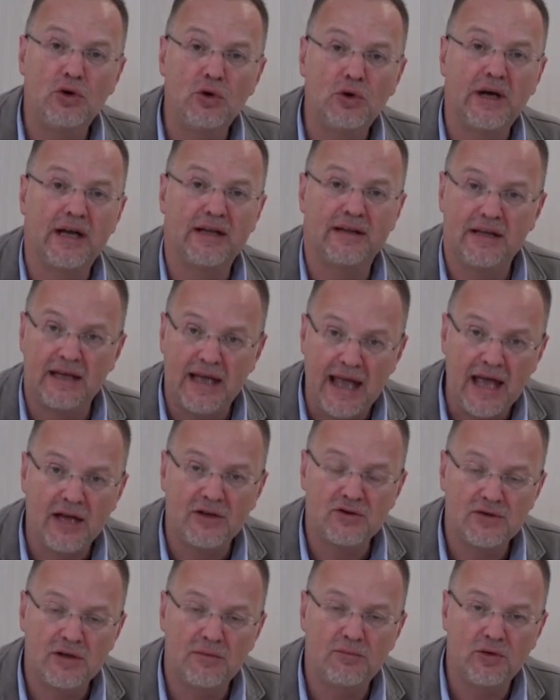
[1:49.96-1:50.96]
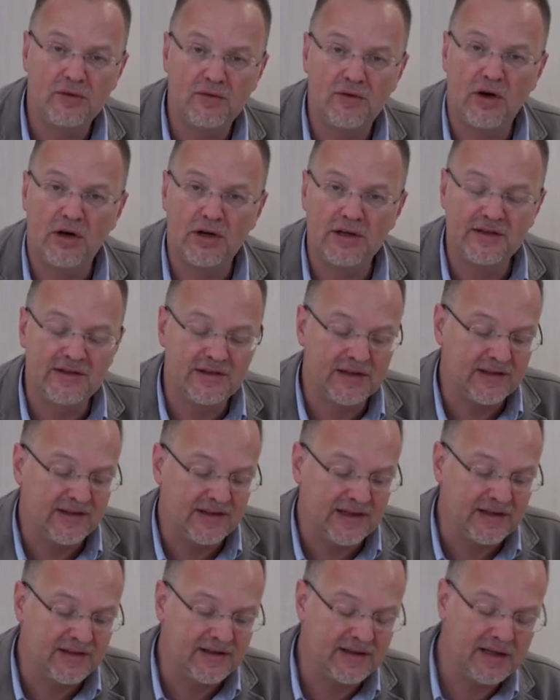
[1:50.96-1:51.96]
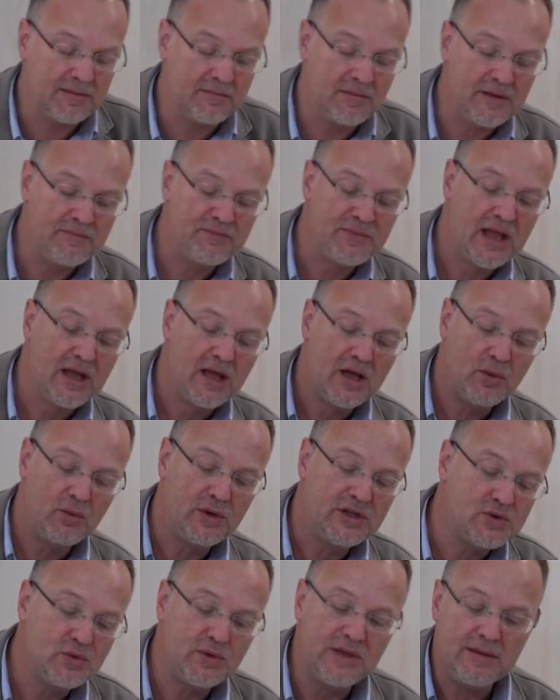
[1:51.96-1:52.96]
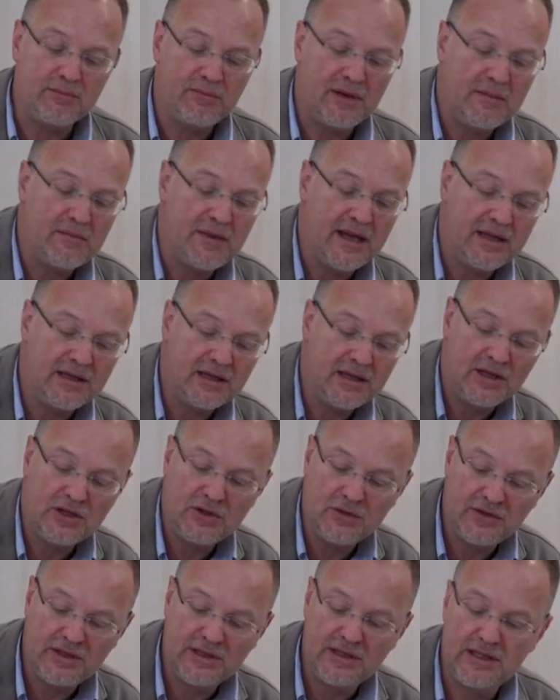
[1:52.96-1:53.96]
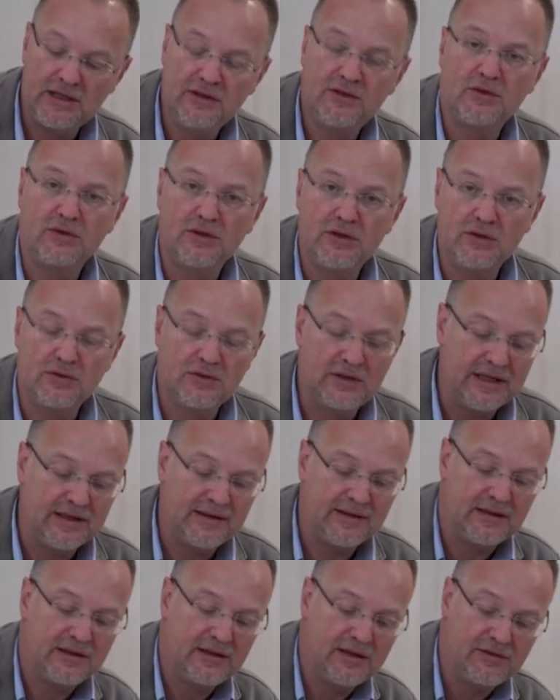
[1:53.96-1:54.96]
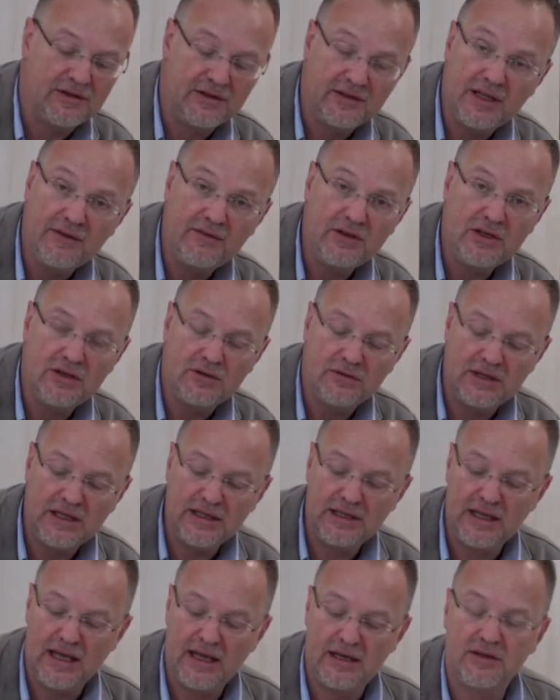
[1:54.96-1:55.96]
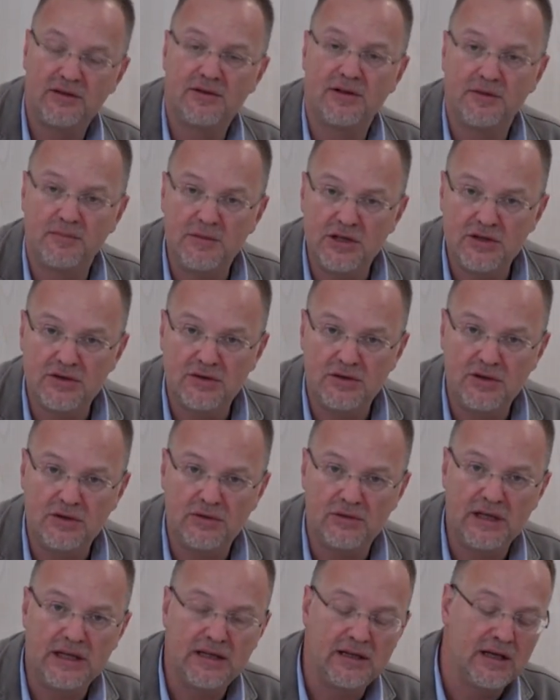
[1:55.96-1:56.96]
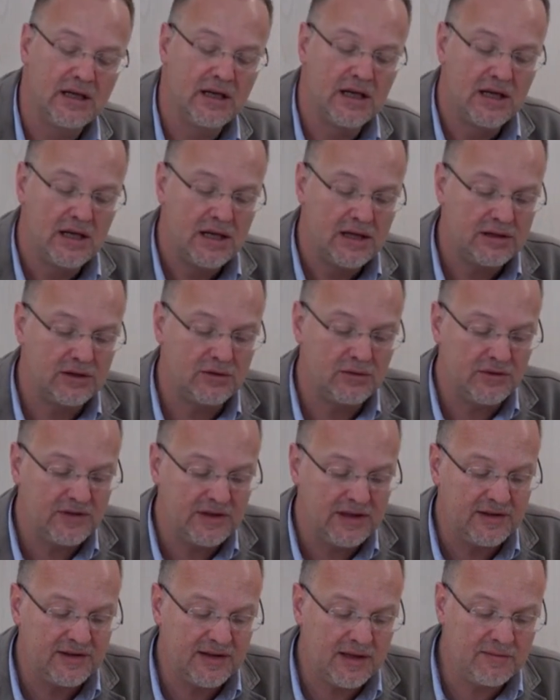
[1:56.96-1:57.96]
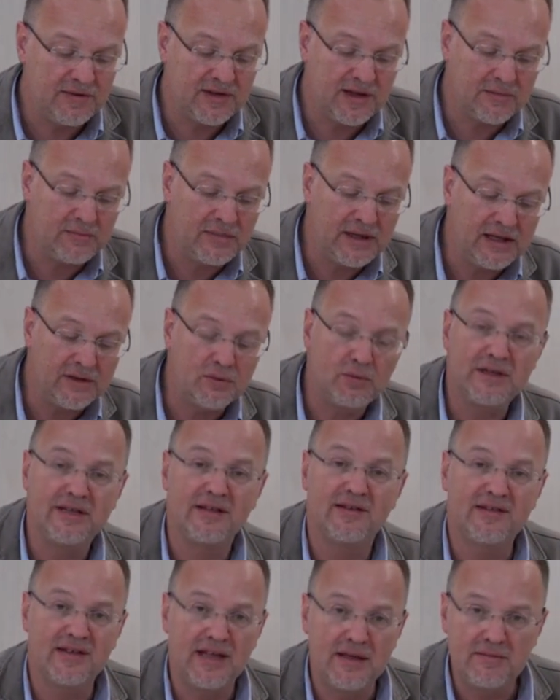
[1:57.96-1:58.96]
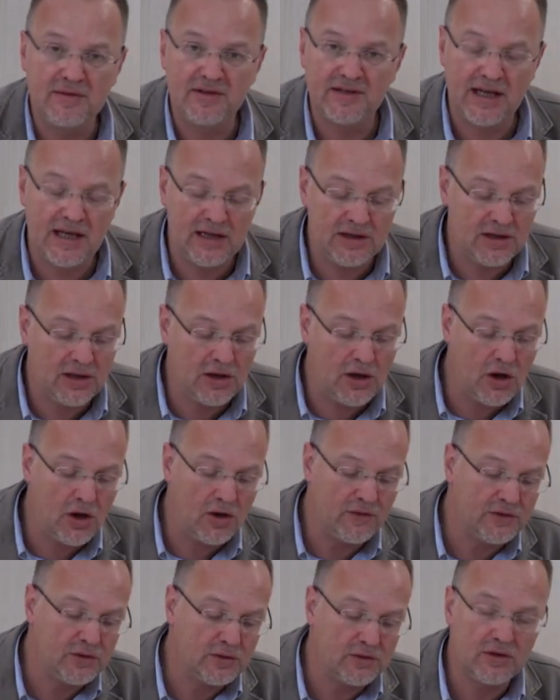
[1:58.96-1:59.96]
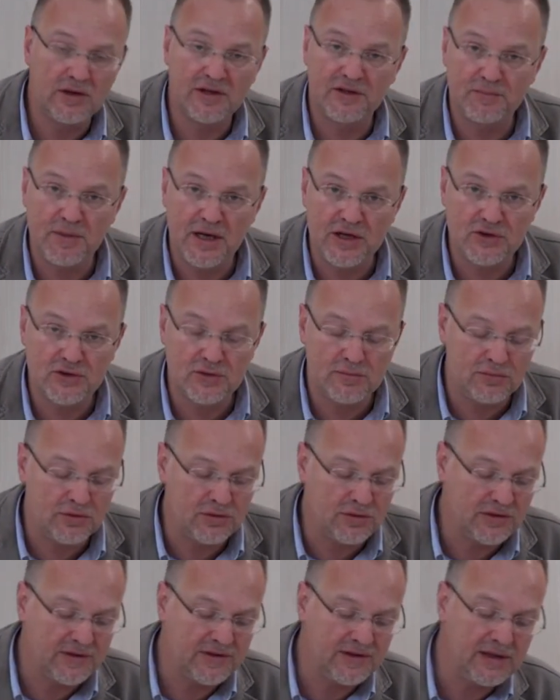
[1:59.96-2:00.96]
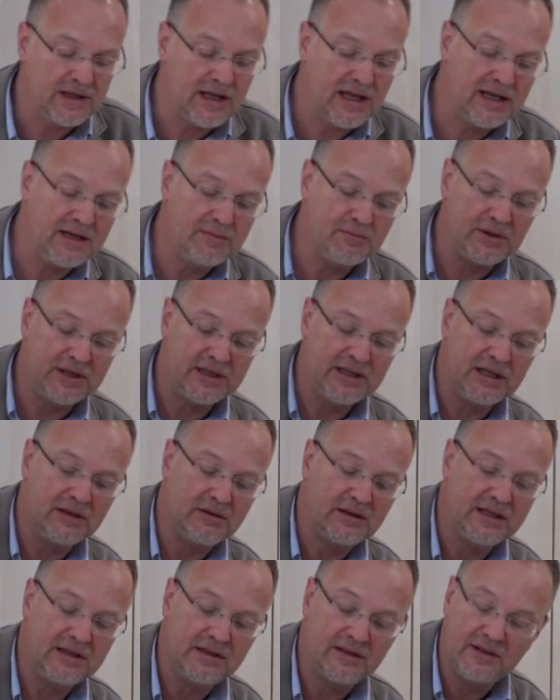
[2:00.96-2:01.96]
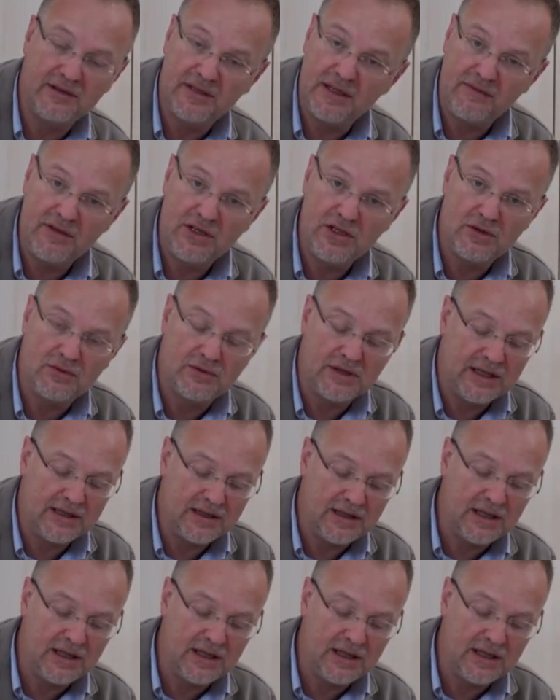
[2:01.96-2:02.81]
look at the actual BlueVoice system, which we implement using these two units, the receiving unit and the transmission unit. The two systems are built with the same set of Nucleo expansion boards, and in particular in the receiving unit,